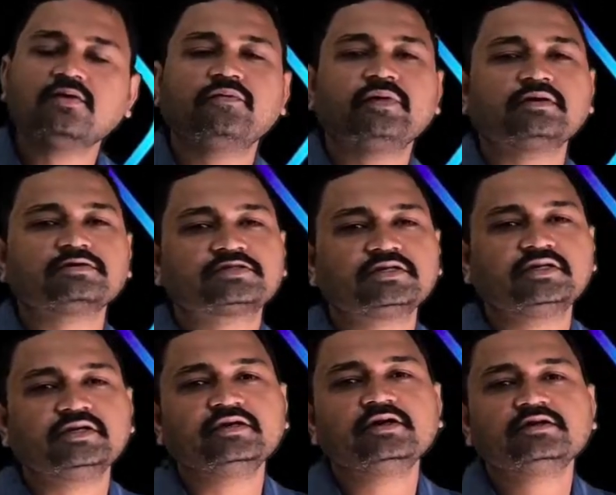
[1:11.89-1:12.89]
we have
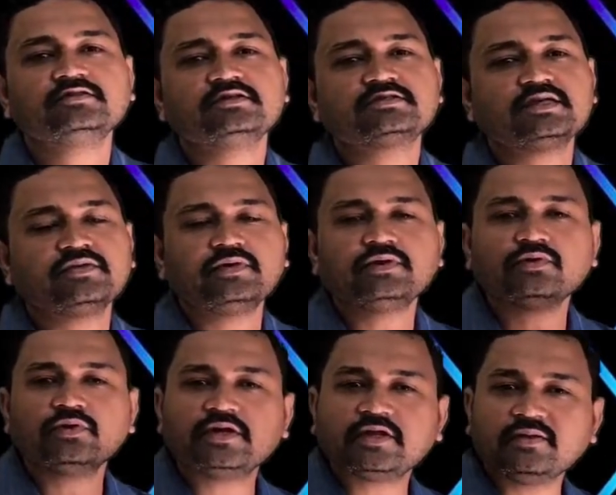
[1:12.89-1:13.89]
studied the 7 to
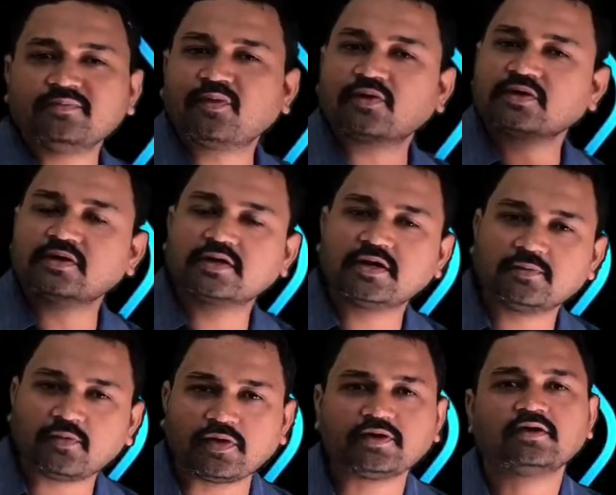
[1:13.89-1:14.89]
8 important key
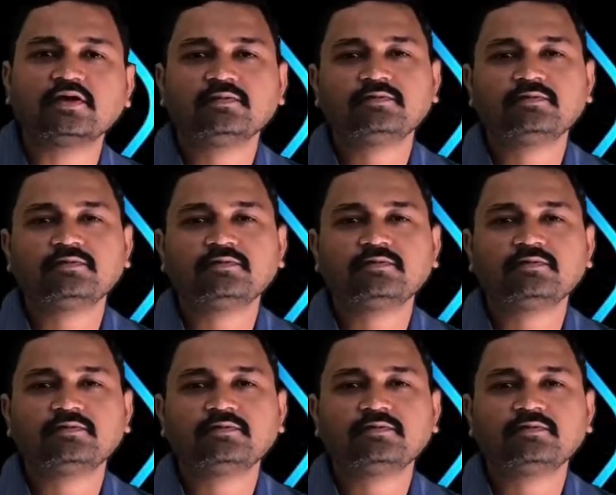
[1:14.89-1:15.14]
points